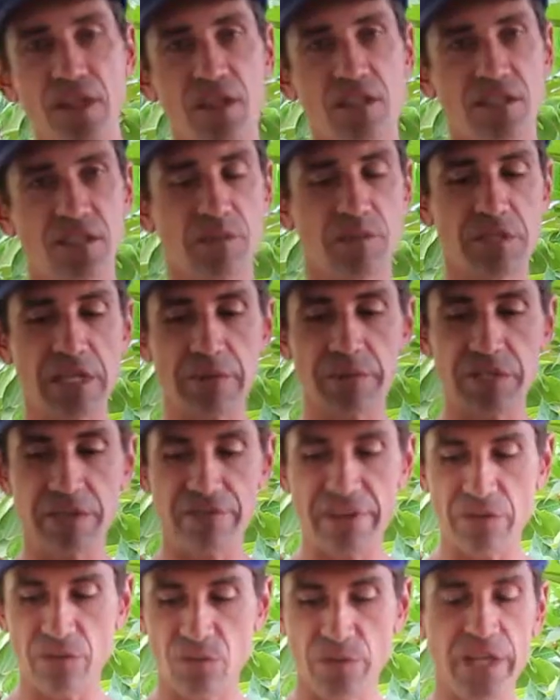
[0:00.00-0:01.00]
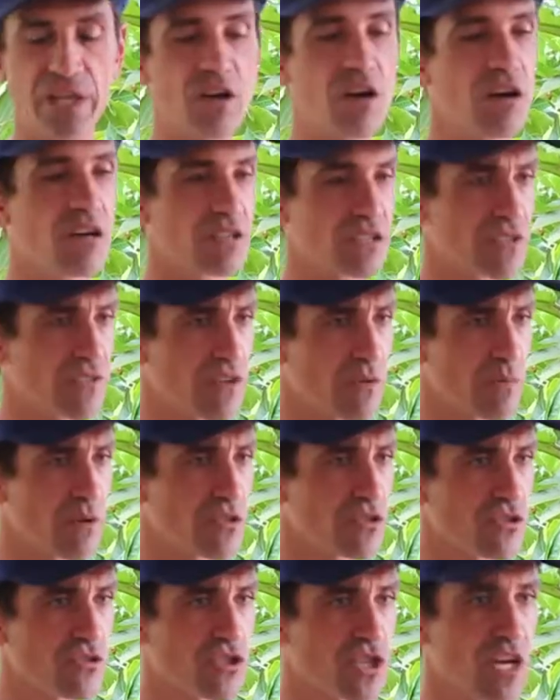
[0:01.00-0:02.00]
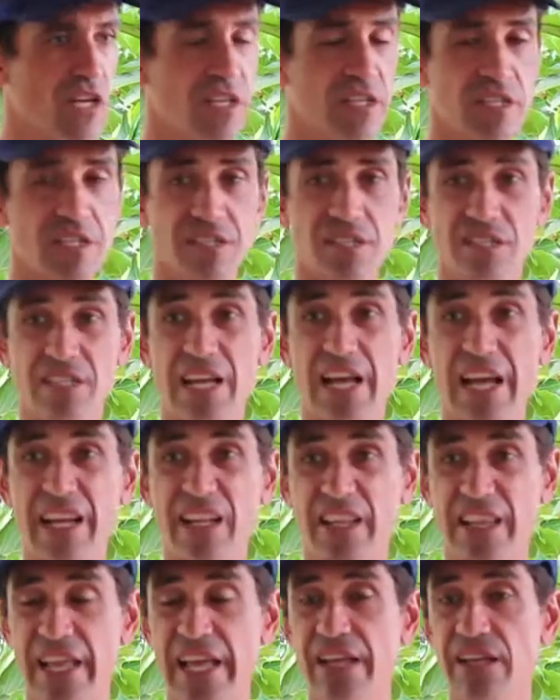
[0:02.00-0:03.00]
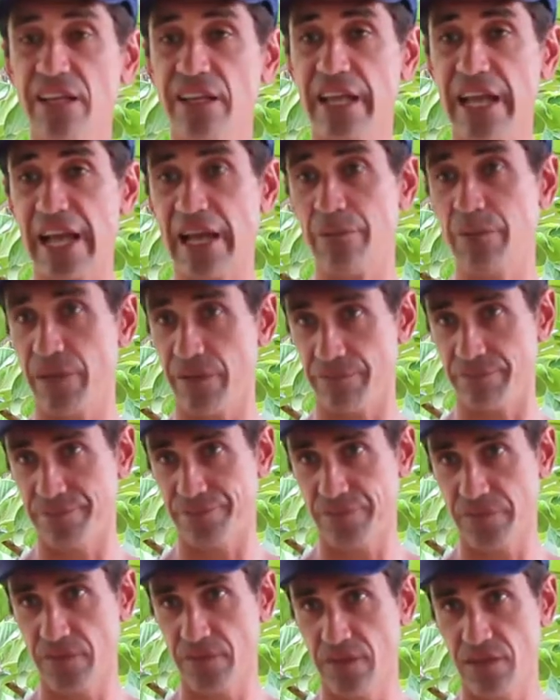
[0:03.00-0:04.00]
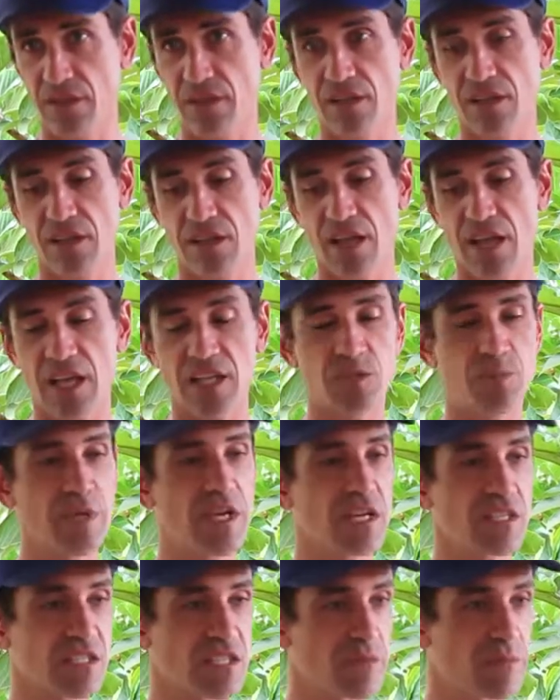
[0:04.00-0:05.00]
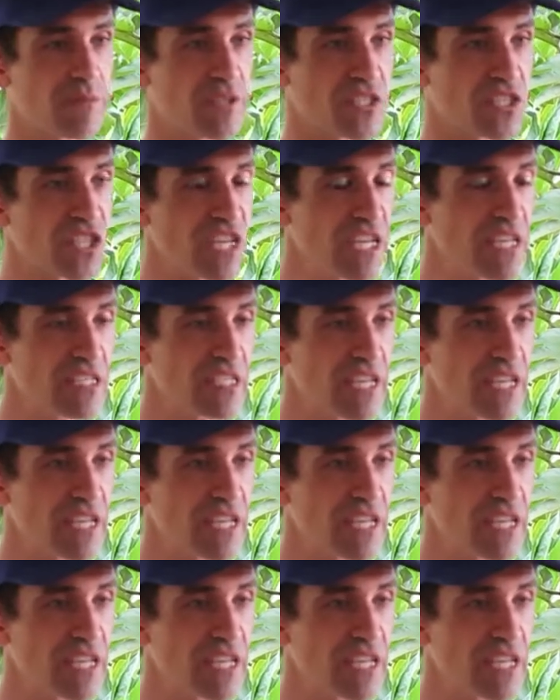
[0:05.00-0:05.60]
Sometimes they've had recalls of commercial chocolate because it's high in lead and cadmium. It's because of the machines they